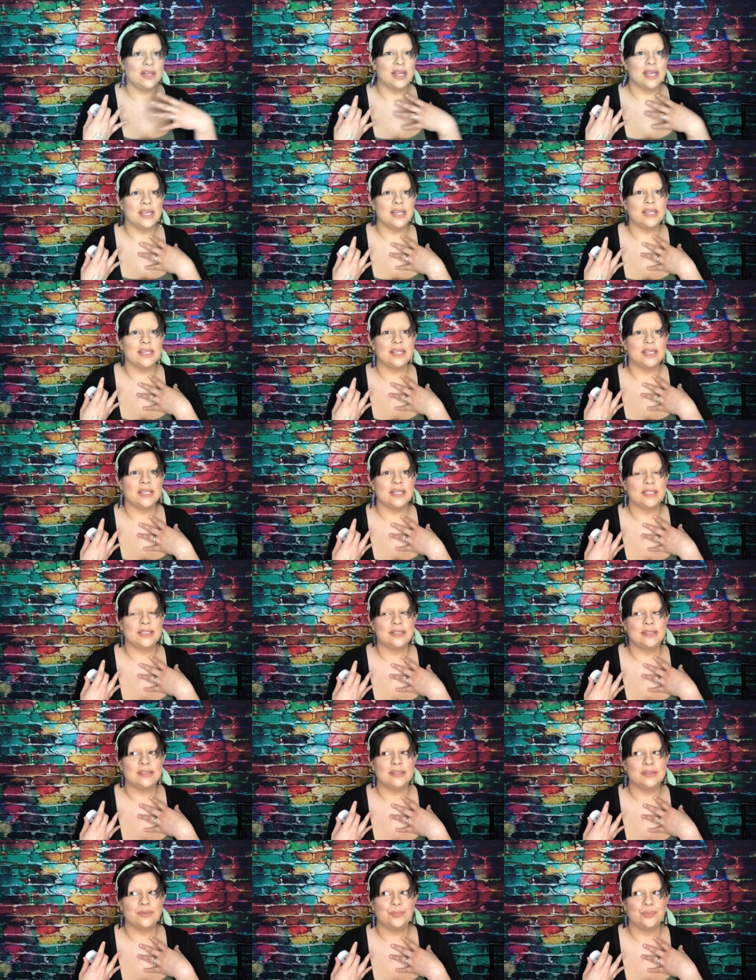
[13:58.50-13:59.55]
like
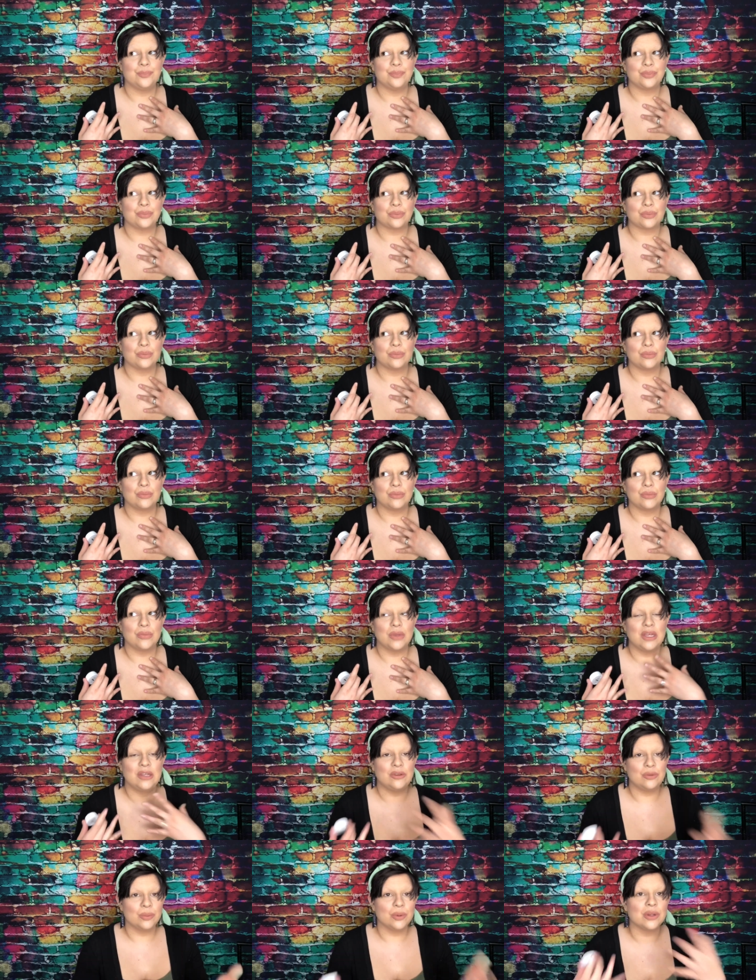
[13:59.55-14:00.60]

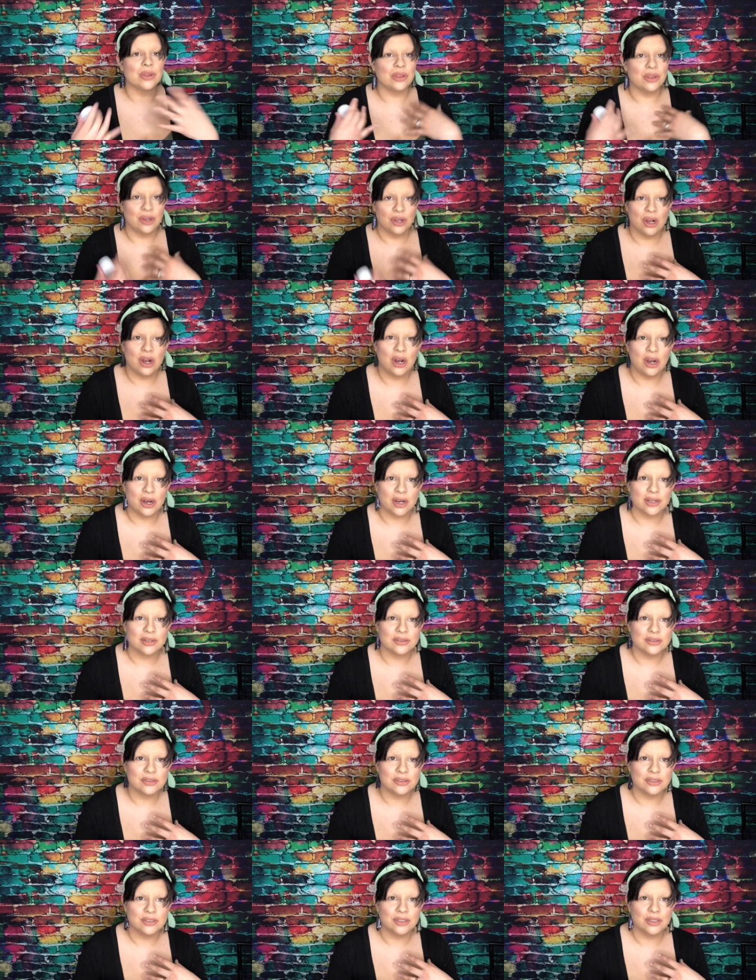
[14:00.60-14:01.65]
it's worth the
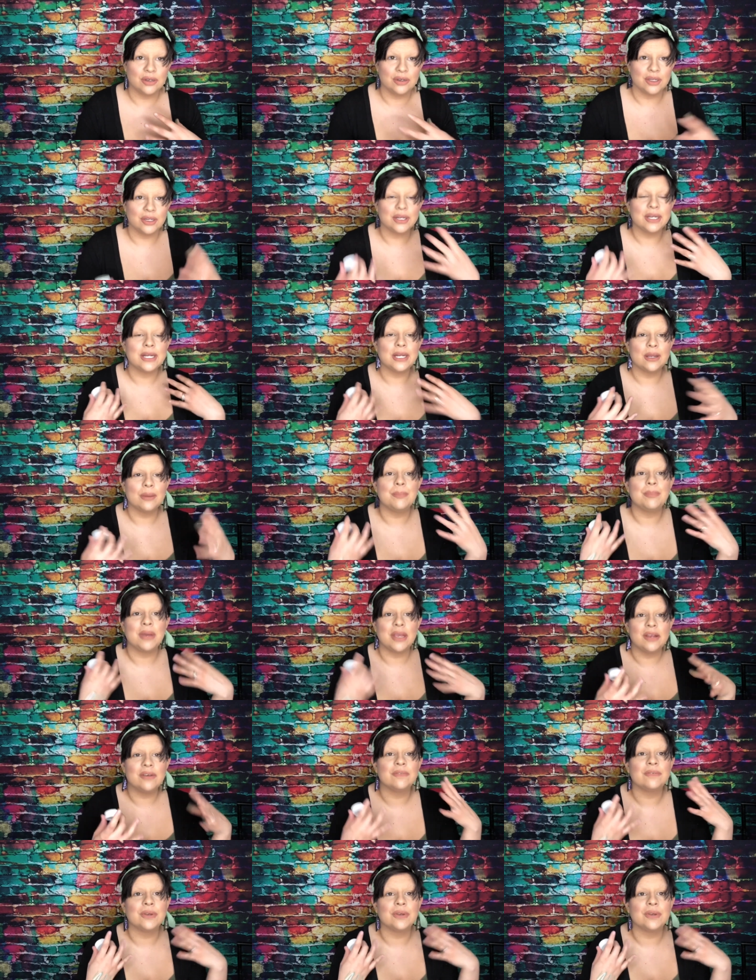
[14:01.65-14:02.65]
cost. You know, you're getting a bang